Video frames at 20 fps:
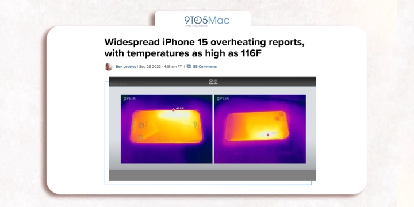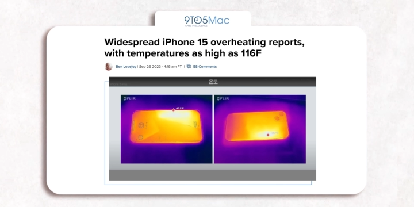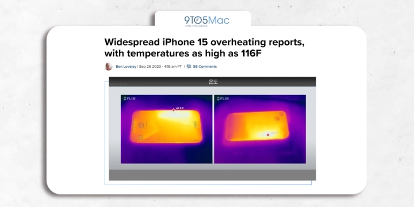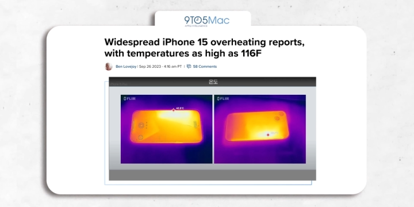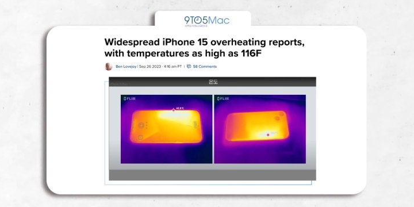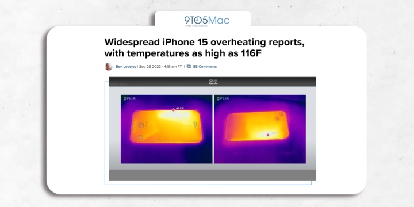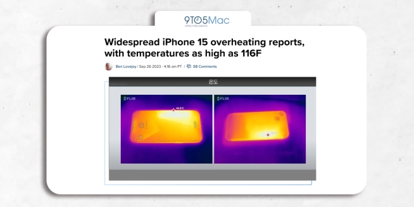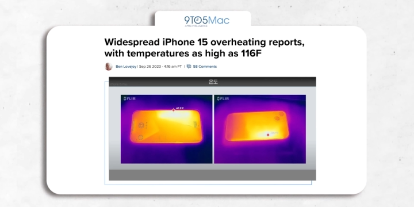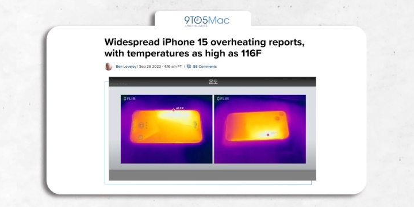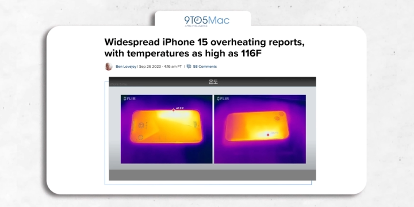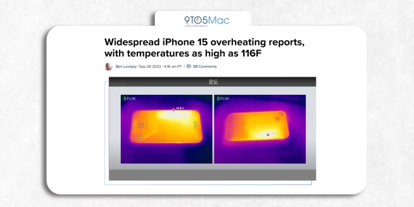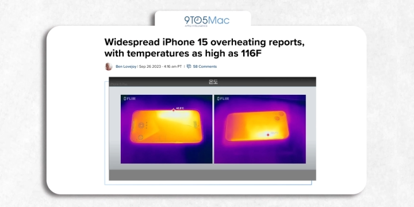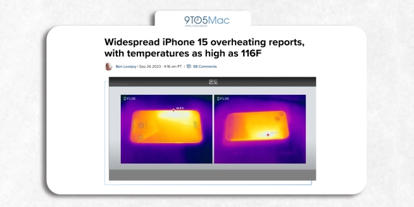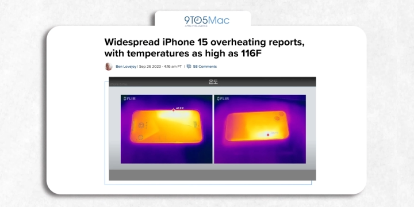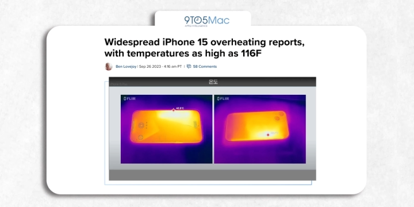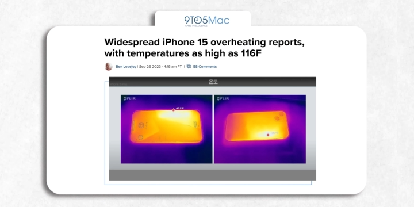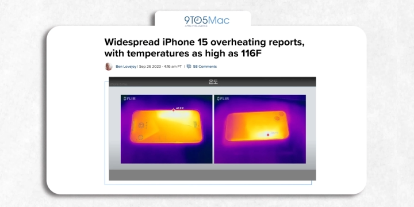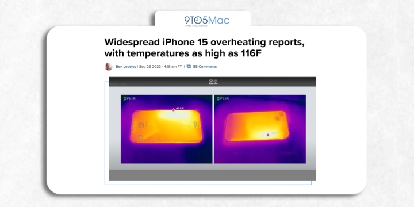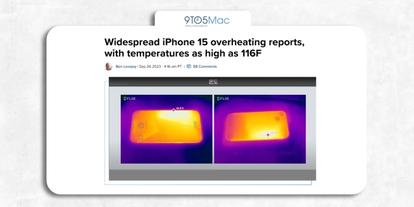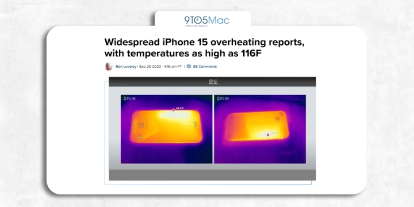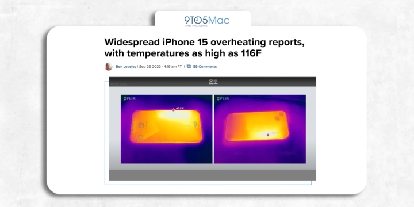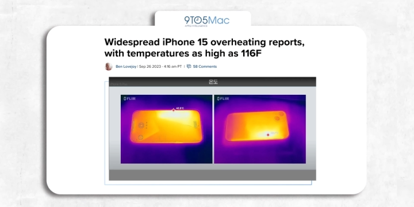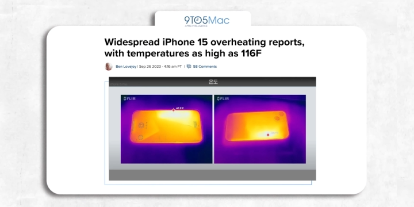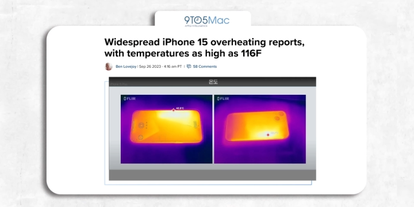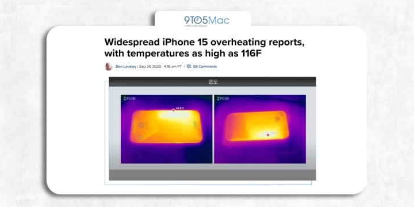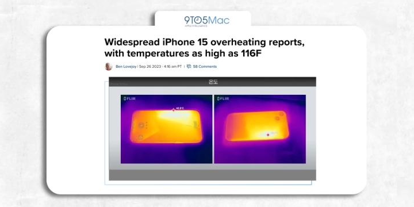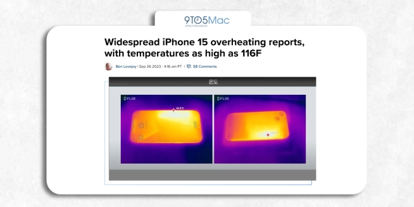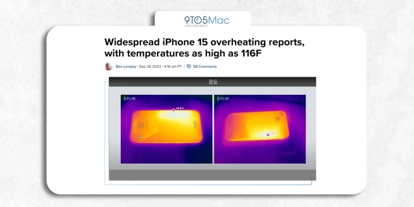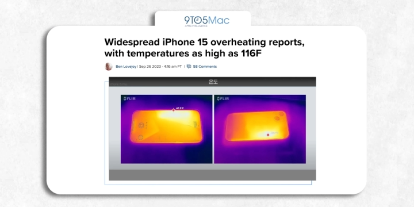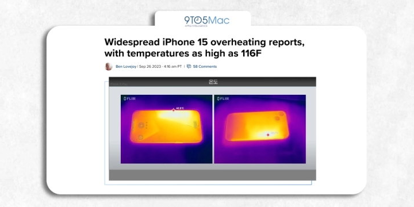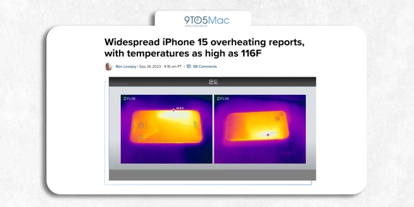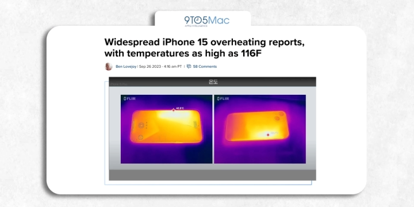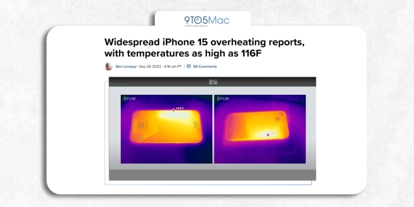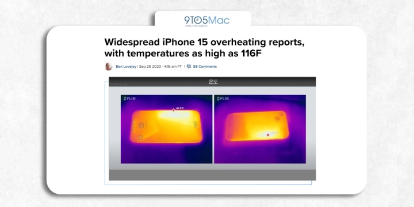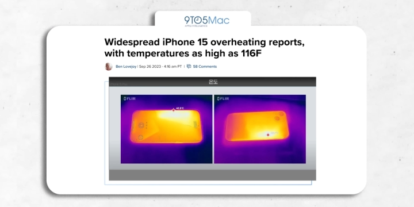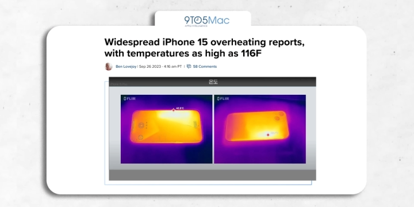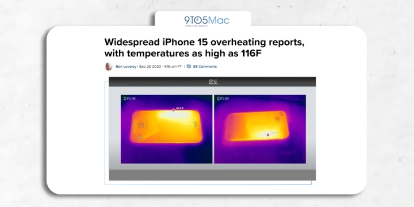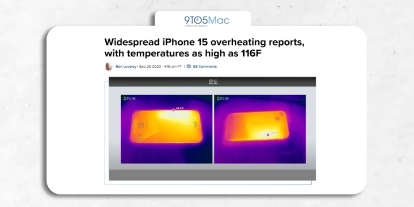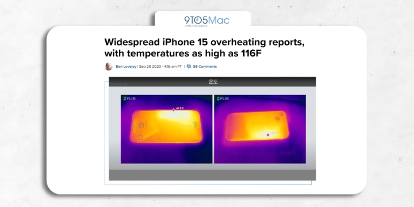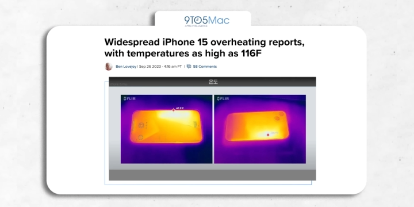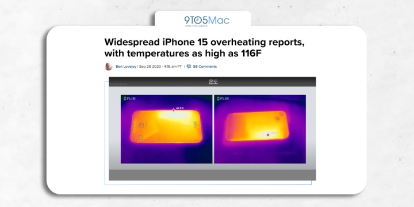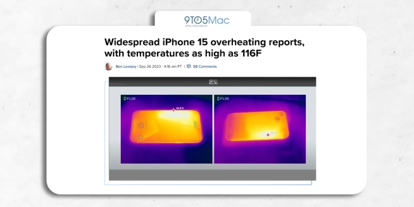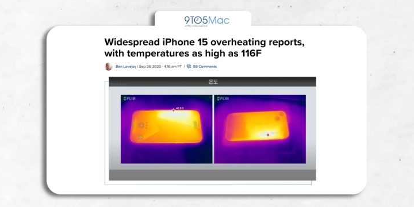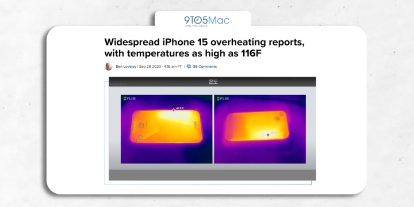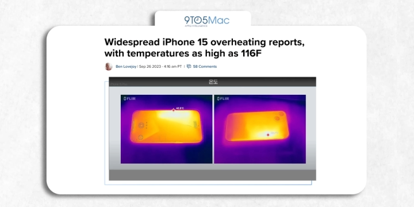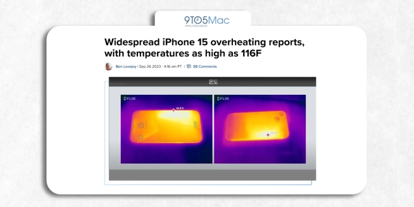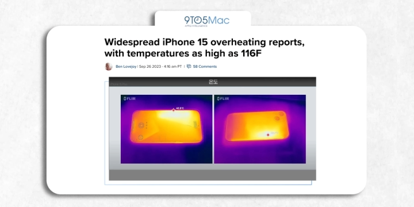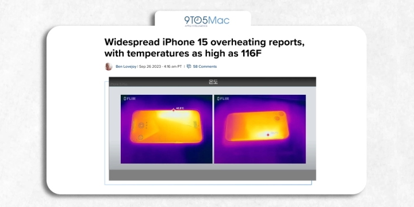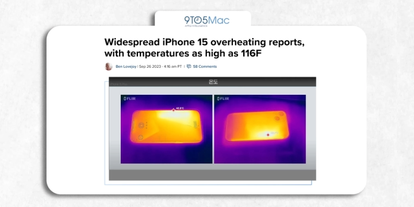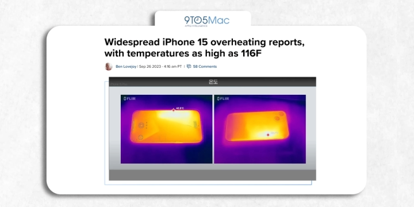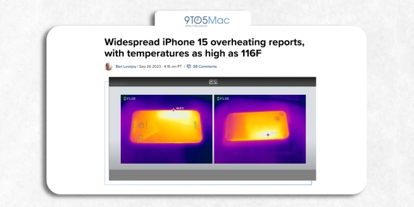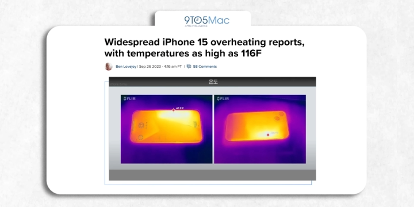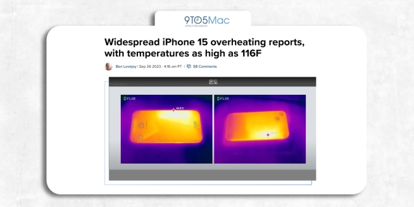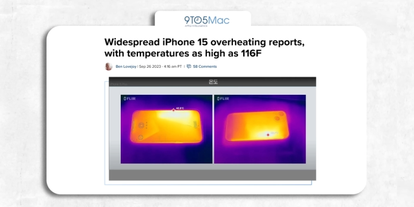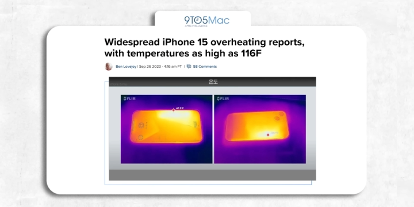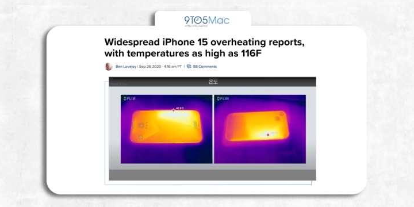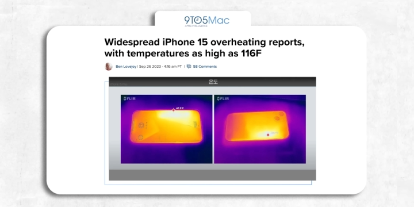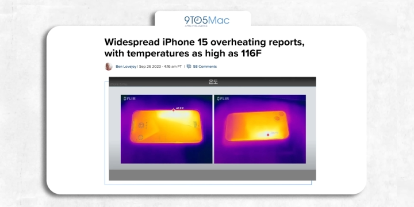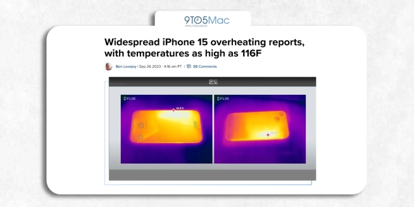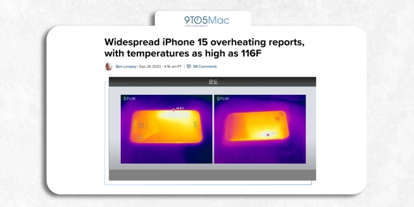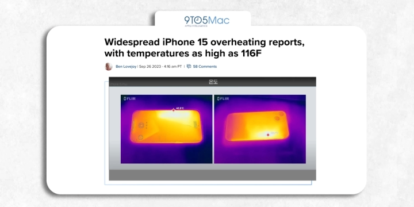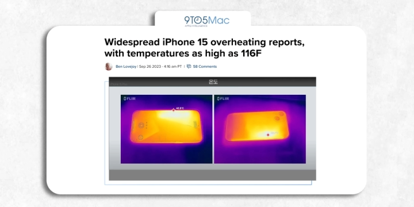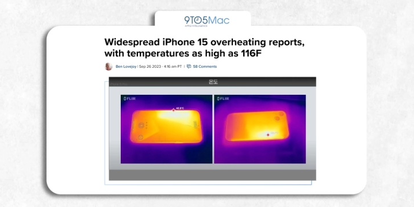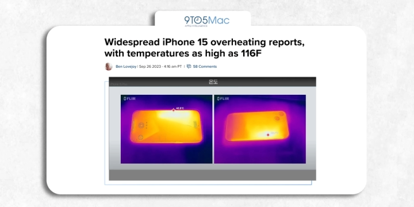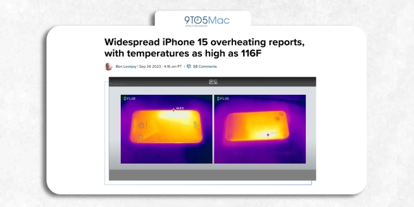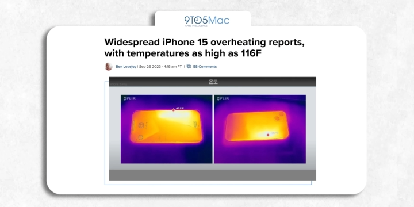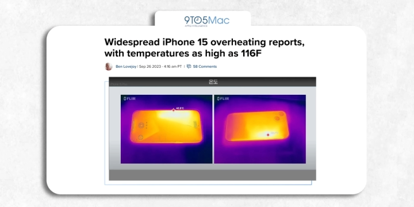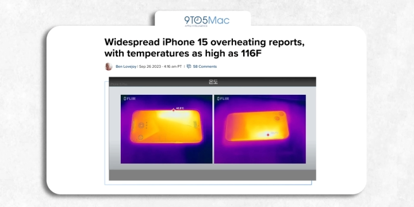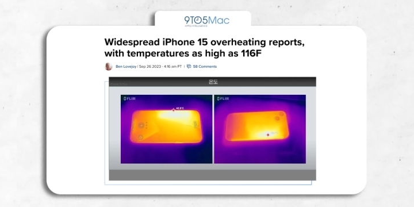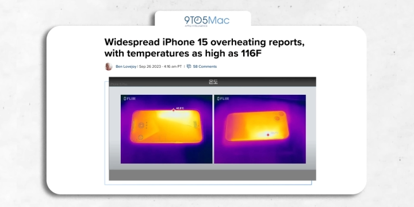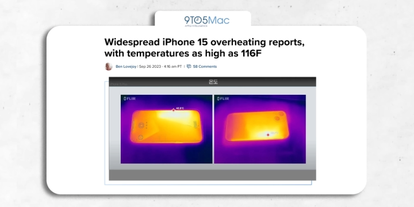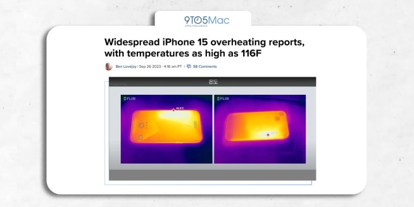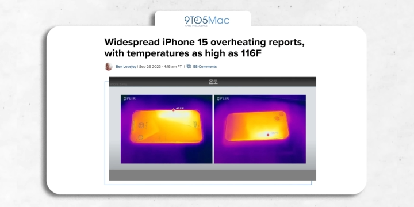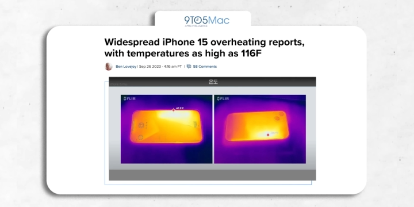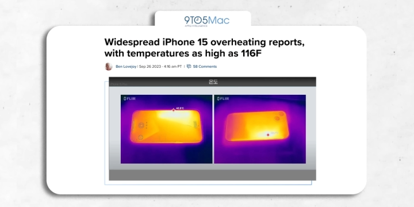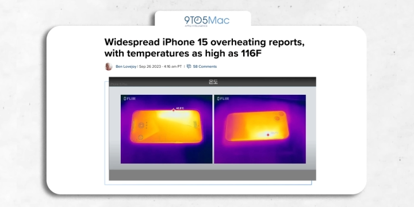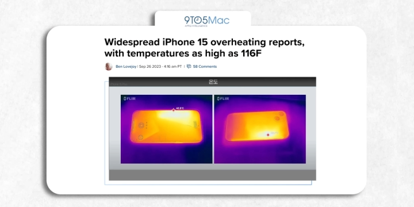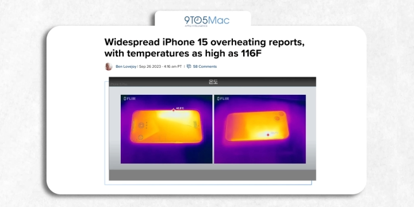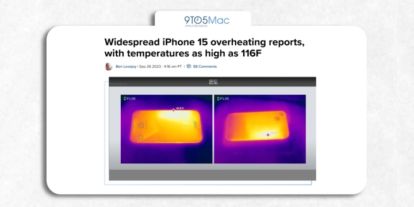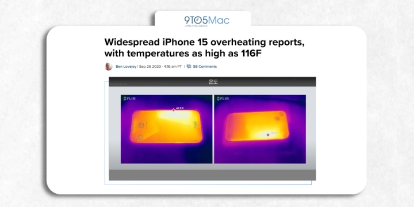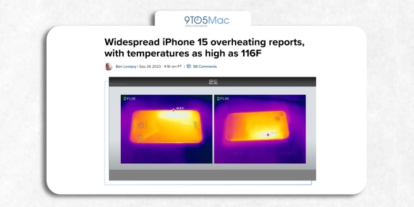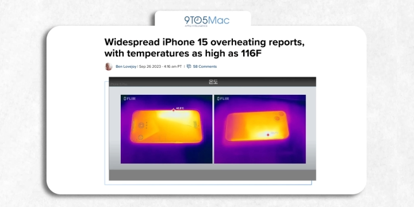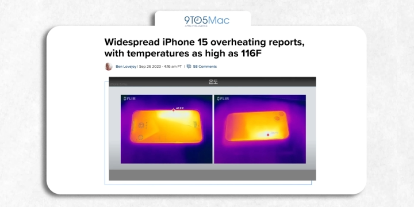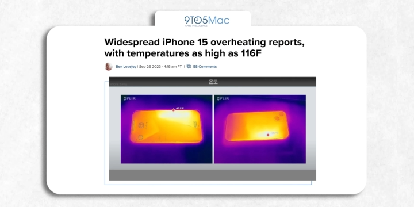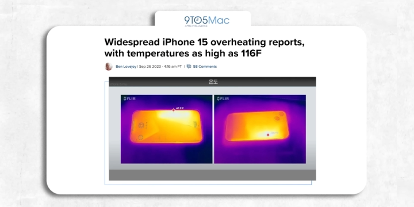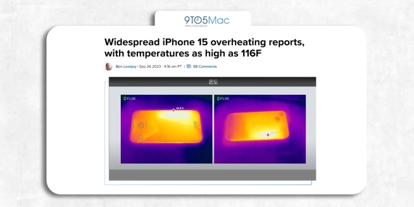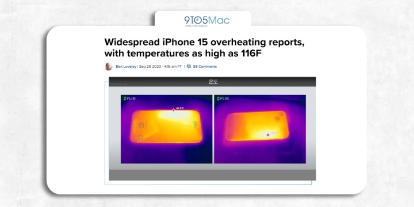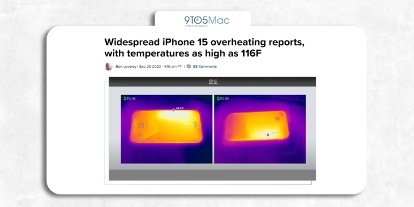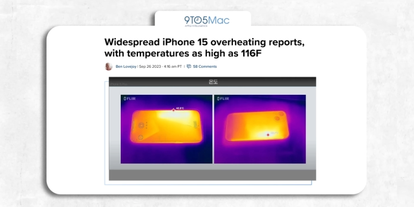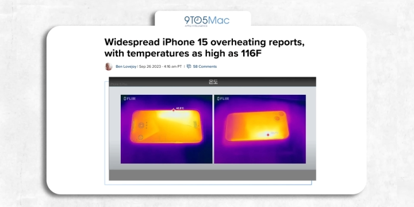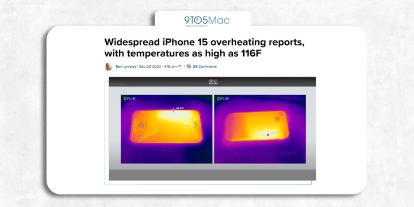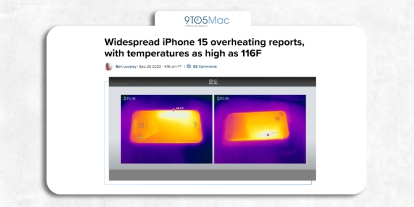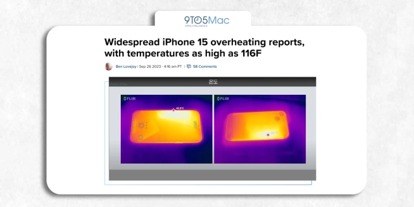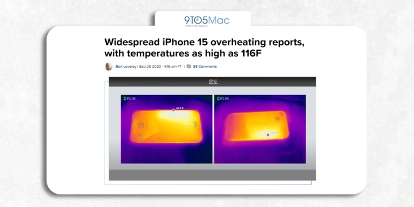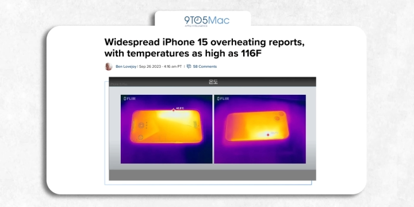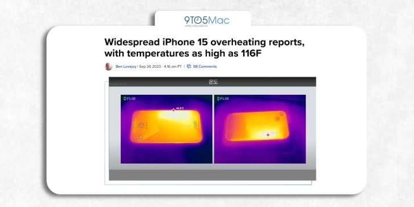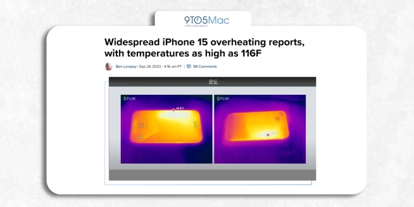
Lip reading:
[unreadable: no face in view]